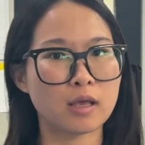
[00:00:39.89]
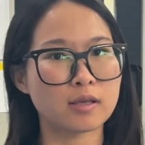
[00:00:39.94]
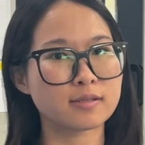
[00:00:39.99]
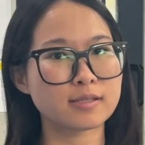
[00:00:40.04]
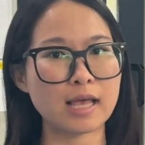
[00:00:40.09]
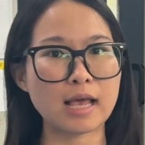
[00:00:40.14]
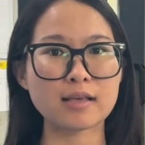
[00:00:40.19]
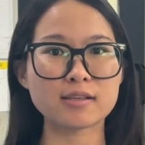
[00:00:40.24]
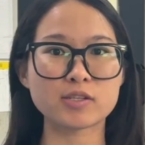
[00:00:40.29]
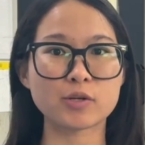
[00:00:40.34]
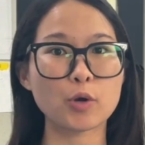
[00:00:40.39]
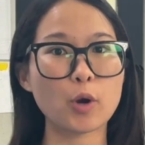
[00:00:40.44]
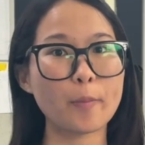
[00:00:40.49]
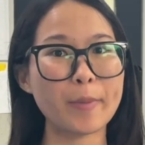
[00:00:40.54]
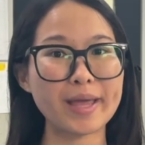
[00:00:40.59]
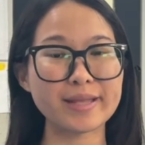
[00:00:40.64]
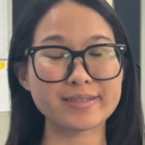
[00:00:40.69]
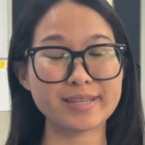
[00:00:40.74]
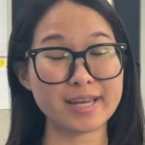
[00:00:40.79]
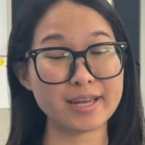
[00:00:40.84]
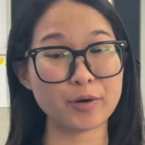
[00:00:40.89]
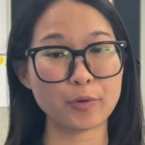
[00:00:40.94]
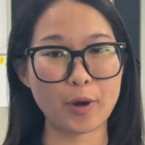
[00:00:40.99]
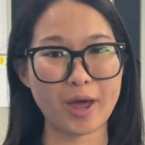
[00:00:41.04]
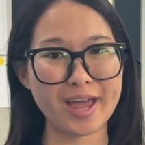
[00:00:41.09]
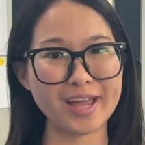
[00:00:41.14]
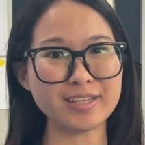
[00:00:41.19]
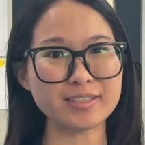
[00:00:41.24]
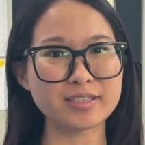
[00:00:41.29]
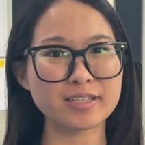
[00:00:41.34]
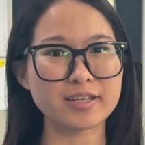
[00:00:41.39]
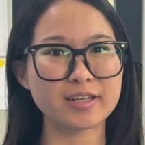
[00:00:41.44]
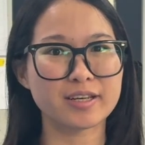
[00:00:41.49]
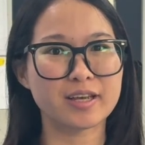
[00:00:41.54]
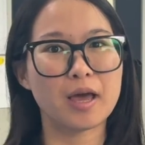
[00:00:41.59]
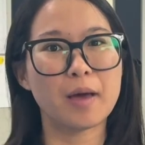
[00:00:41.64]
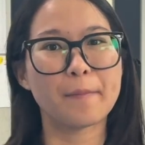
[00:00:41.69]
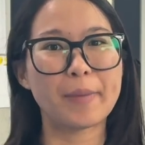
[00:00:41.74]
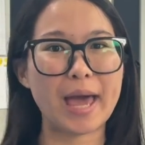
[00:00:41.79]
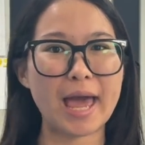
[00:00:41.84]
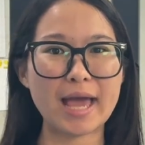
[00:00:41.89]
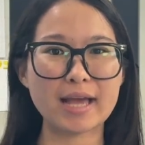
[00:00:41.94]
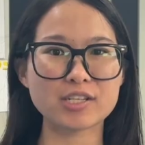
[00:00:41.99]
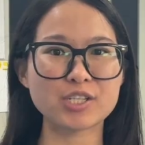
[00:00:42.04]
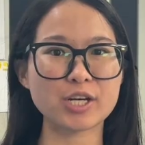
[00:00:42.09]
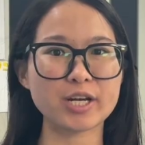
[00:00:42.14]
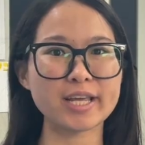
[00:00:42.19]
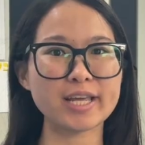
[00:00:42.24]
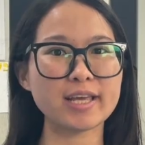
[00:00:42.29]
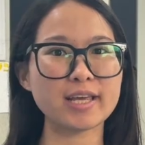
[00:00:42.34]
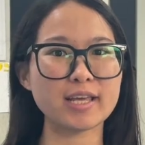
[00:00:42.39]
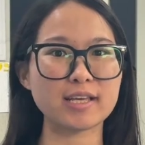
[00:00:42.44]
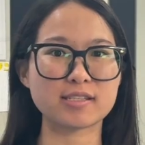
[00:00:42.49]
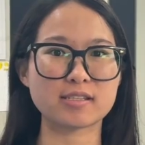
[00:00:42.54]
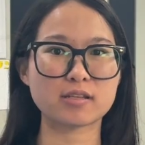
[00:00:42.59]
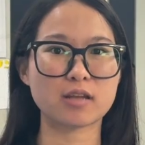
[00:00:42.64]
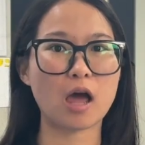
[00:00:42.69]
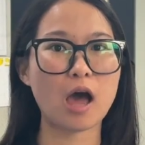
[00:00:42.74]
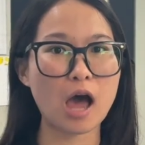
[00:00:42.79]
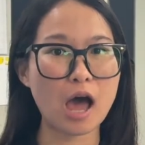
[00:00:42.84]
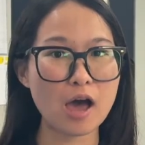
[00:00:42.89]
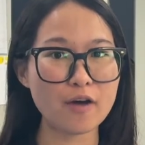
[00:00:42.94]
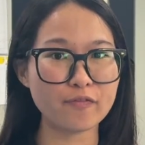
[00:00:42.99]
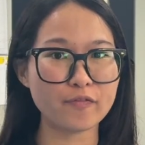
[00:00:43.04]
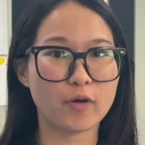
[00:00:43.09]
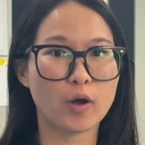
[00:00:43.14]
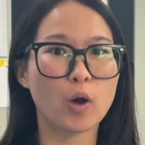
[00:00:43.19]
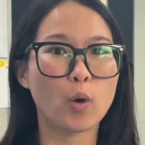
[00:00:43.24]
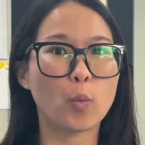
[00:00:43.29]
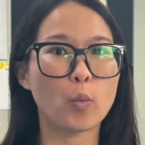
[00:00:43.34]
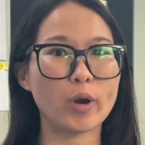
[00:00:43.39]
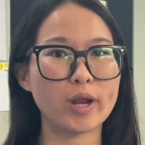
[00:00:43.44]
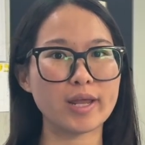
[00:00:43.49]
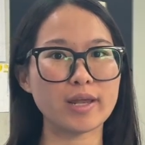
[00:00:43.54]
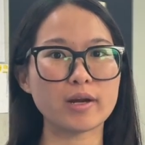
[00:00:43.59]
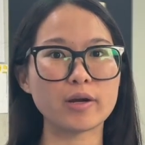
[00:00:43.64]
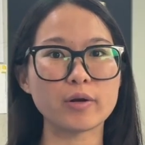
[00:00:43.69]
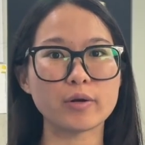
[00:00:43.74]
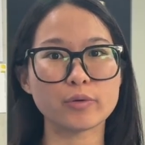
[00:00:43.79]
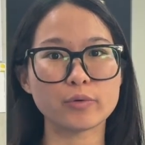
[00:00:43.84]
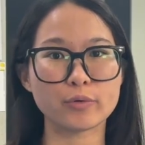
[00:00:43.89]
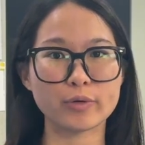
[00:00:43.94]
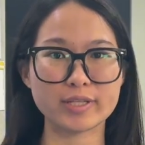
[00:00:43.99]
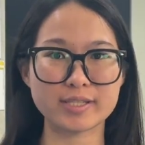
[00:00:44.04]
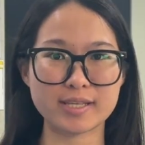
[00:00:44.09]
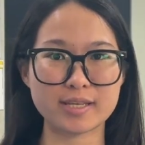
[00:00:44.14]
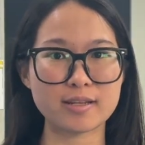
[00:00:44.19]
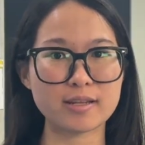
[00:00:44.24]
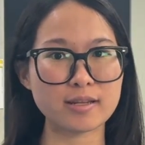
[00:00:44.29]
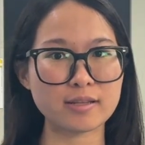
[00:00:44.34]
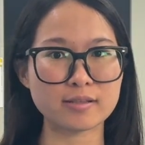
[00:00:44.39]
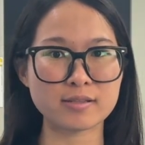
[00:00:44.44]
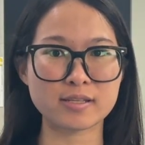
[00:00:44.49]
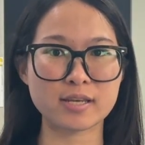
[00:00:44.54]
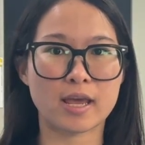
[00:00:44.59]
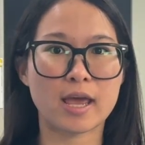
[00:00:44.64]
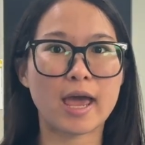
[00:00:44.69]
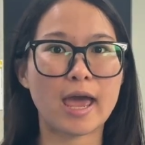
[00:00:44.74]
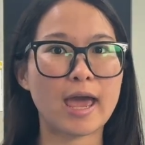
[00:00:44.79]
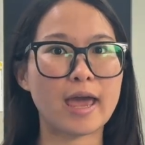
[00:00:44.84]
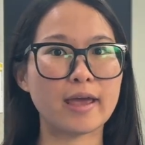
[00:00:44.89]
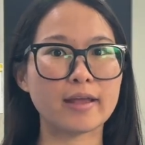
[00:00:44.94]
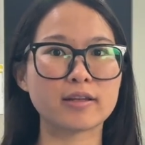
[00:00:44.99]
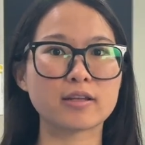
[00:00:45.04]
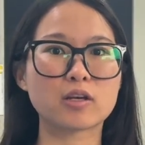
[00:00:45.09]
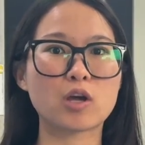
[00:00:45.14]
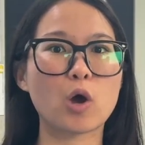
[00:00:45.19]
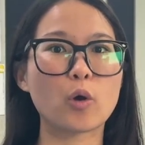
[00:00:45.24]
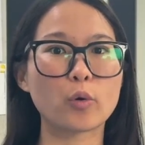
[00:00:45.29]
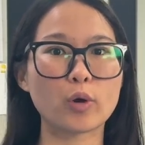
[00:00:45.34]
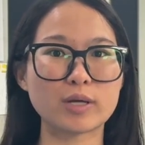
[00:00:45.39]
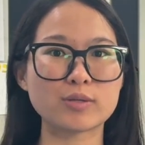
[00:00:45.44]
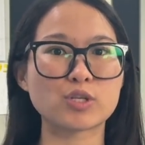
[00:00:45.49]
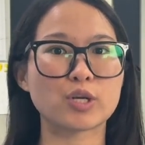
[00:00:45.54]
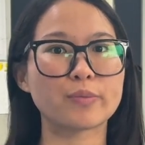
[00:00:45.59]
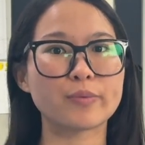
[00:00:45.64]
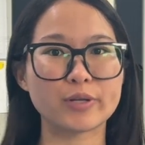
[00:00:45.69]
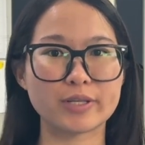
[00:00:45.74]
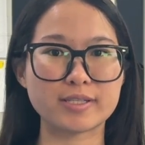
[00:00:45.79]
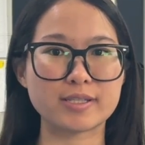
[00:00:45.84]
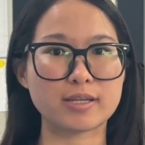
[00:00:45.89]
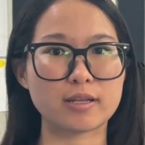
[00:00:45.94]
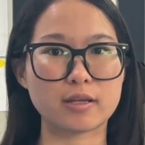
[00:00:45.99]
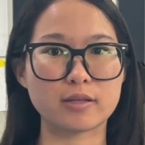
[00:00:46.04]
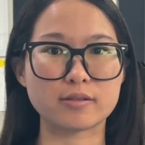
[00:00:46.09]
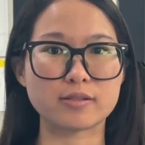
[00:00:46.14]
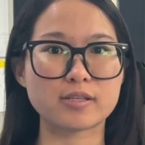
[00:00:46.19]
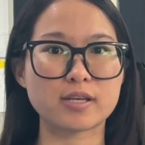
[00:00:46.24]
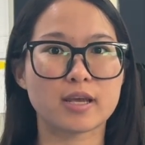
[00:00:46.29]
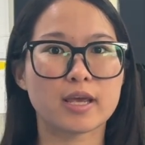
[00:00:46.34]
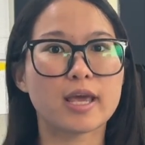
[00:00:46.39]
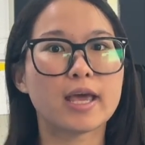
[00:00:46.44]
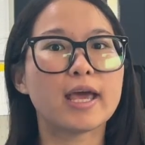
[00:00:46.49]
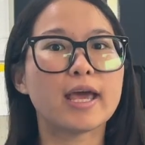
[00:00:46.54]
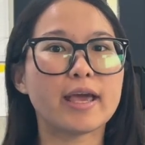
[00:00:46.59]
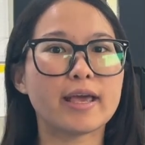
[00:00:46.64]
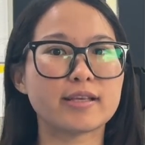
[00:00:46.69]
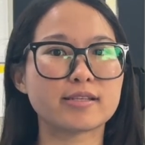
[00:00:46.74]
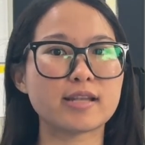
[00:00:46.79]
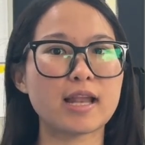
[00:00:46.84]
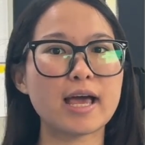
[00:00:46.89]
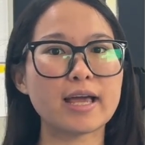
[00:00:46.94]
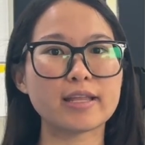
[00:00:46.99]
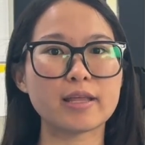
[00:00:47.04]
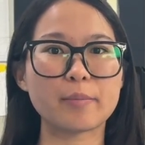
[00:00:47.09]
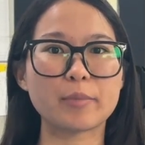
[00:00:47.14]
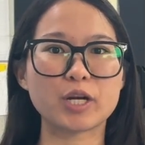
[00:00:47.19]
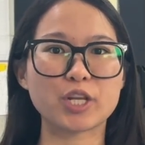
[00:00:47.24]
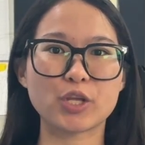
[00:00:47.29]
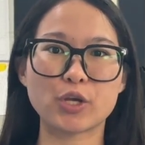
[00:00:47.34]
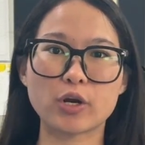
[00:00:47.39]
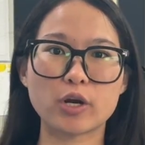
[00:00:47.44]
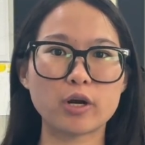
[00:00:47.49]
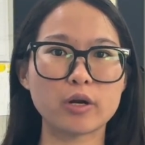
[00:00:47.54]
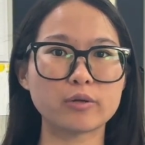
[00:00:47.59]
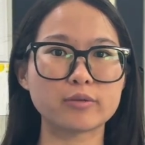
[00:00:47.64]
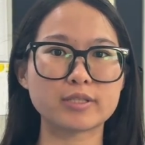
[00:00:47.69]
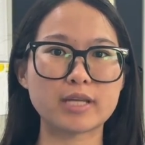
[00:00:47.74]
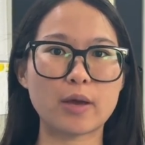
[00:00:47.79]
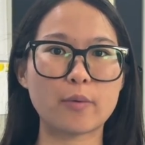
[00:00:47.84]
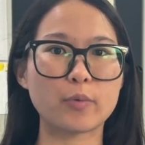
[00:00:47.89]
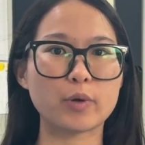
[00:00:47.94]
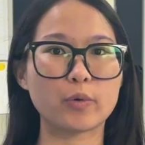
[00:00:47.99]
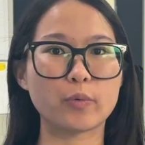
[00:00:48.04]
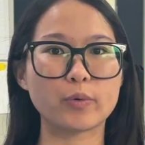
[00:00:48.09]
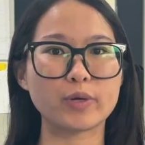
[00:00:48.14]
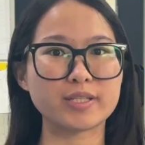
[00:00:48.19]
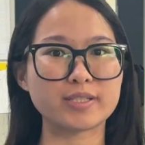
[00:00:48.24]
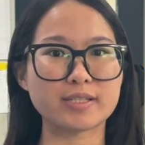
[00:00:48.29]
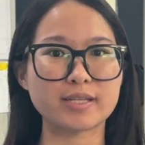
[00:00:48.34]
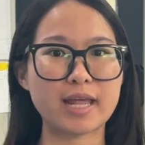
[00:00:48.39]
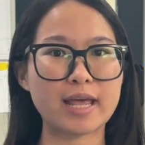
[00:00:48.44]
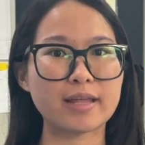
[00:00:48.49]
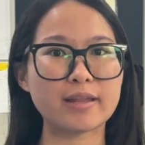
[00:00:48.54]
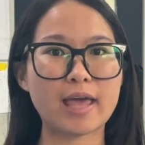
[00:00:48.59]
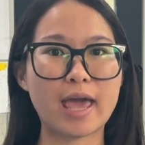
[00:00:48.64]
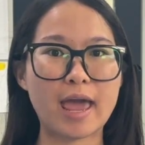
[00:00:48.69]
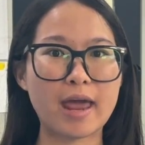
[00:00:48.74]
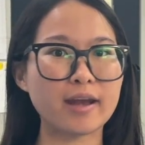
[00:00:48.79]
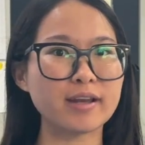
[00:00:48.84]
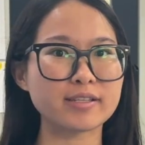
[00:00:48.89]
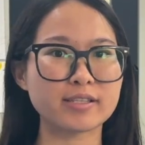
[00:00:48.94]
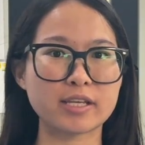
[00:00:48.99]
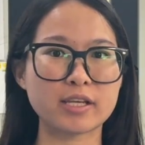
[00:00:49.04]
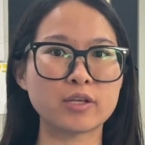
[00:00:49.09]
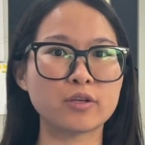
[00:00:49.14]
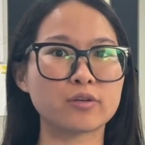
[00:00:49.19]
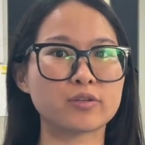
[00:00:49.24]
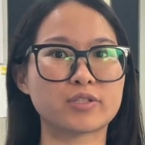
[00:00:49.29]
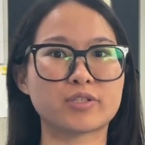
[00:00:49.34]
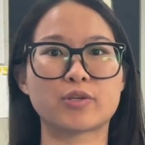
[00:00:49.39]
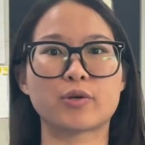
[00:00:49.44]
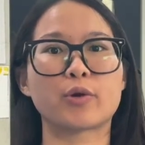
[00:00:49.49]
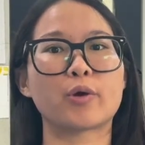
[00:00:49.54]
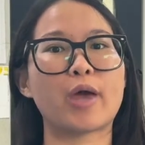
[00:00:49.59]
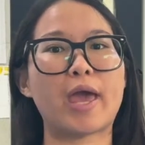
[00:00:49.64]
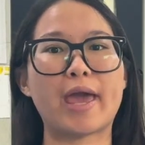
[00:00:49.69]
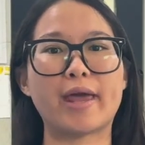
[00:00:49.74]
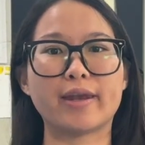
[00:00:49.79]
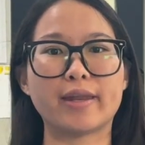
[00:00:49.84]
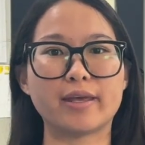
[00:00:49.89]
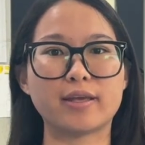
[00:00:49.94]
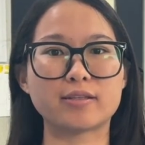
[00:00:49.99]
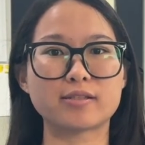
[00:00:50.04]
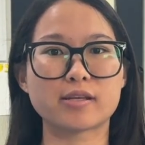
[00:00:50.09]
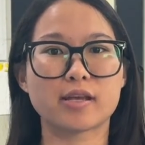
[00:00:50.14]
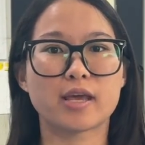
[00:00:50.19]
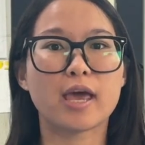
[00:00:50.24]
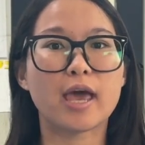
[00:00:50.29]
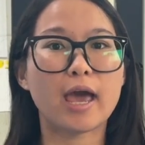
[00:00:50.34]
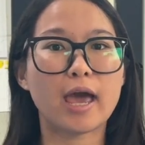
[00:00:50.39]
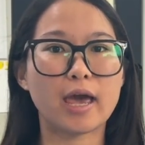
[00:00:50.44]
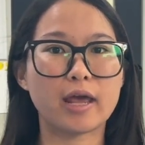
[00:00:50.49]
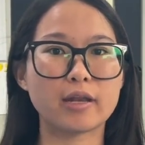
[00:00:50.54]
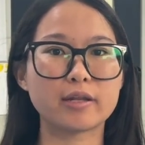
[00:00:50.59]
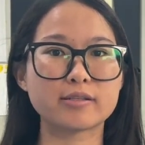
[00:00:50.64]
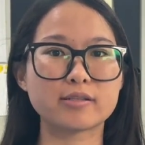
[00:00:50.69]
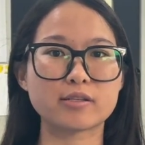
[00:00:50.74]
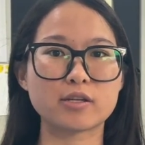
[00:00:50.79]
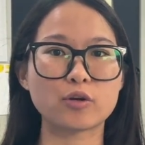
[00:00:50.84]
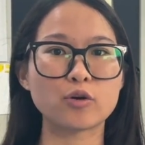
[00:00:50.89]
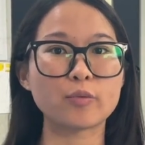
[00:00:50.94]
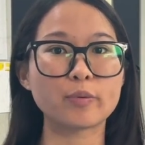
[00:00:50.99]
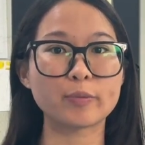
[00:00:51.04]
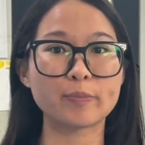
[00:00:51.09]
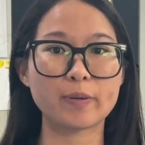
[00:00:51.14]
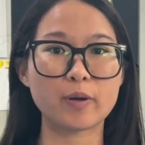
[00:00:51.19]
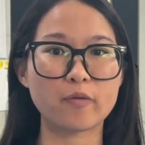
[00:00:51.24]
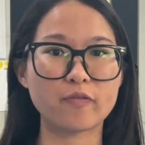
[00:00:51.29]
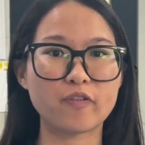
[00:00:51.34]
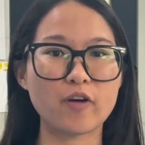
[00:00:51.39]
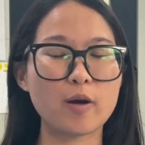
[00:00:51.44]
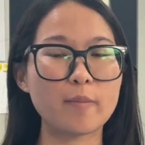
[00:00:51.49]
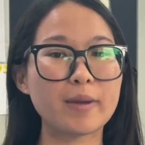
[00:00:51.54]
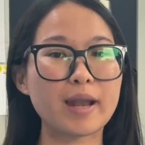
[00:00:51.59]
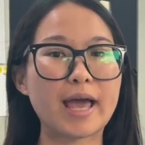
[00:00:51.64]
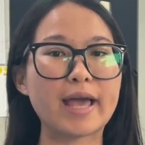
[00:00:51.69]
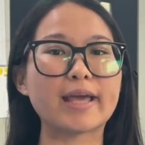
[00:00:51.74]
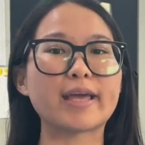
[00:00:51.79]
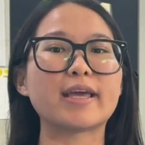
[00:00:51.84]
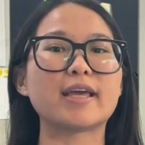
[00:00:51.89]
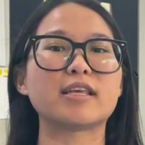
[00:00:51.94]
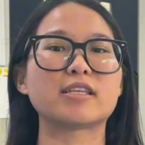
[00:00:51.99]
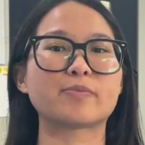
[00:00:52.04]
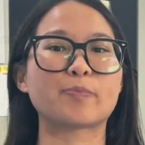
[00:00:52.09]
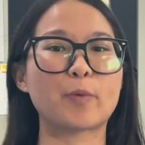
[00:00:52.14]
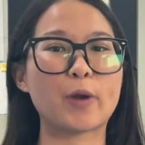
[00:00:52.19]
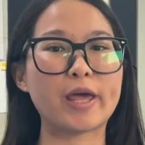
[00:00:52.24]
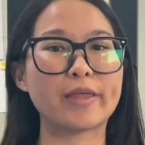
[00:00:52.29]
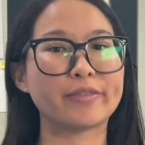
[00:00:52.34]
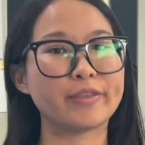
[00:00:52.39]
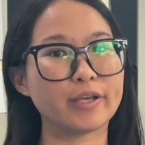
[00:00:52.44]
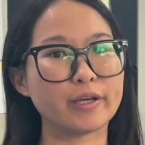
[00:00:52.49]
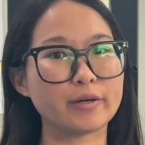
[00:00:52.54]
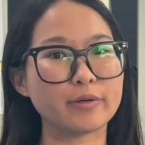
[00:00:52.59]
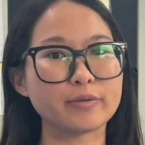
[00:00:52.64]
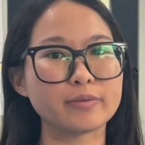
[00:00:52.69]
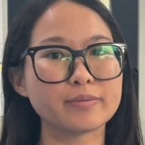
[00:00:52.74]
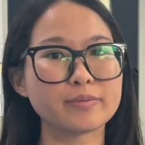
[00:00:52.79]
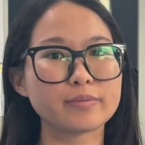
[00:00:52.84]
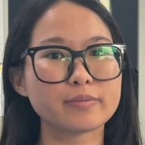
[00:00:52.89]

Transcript: Sounds romantic, right? But actually it's called wear-resistant and corrosion-resistant. It's like the material that will withstand anything you throw at it and still perform like it's brand new.